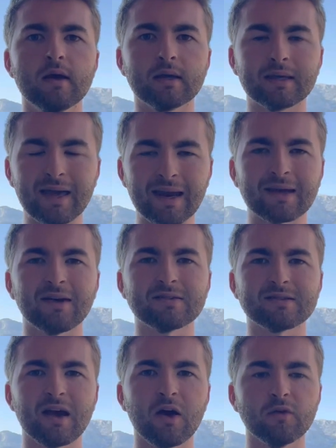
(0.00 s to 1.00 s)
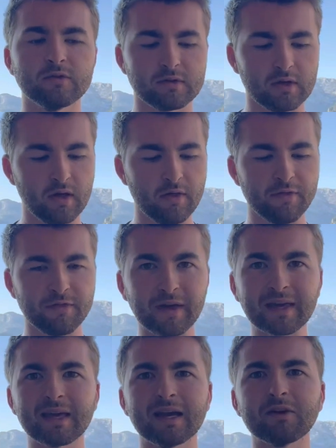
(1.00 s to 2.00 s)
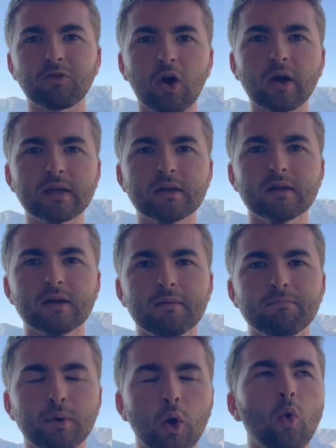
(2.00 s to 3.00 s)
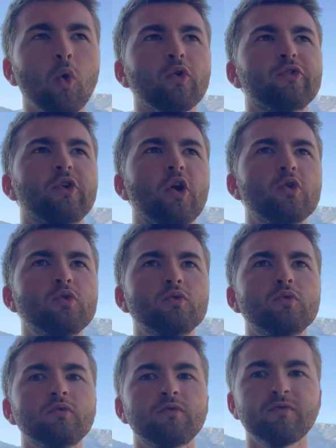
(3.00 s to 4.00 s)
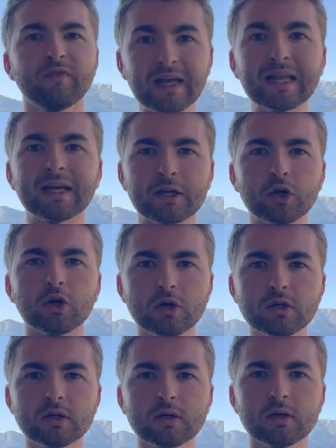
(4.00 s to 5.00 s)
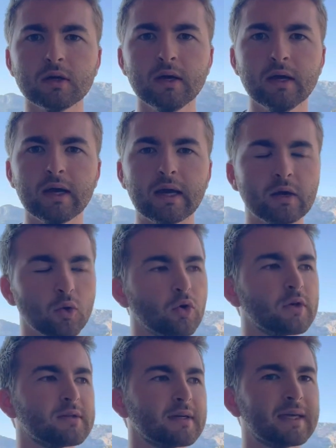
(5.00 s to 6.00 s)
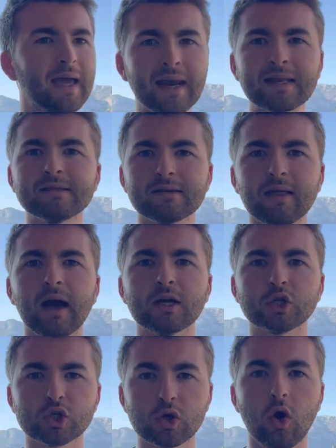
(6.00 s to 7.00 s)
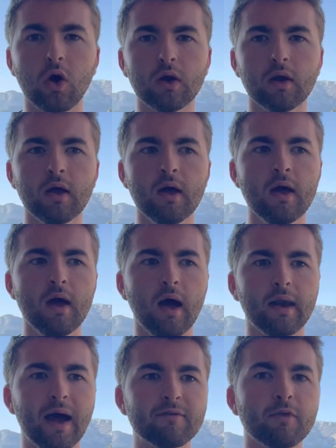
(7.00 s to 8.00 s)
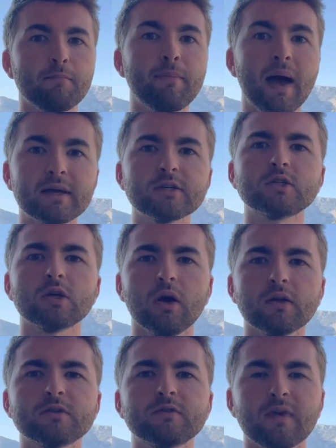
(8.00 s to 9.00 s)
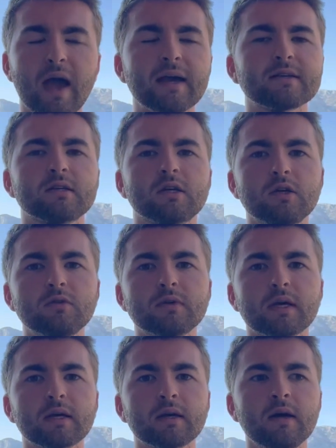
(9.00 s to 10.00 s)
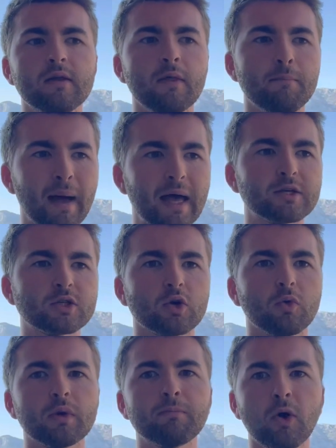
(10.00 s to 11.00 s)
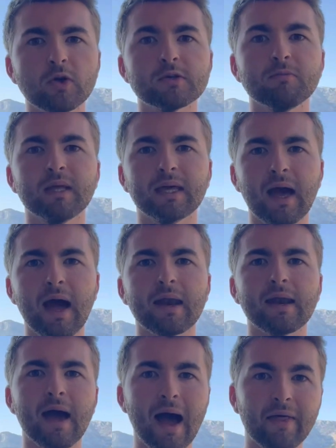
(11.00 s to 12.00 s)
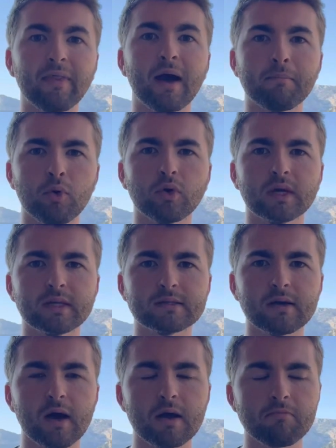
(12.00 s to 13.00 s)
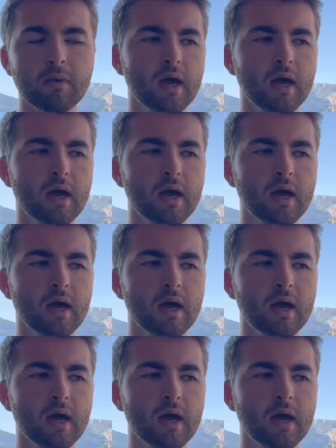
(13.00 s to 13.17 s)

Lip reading: getting ourselves thinking right, but also feeling good in order to get into that shot and have the best chance of executing the best shot we possibly can at that point in time.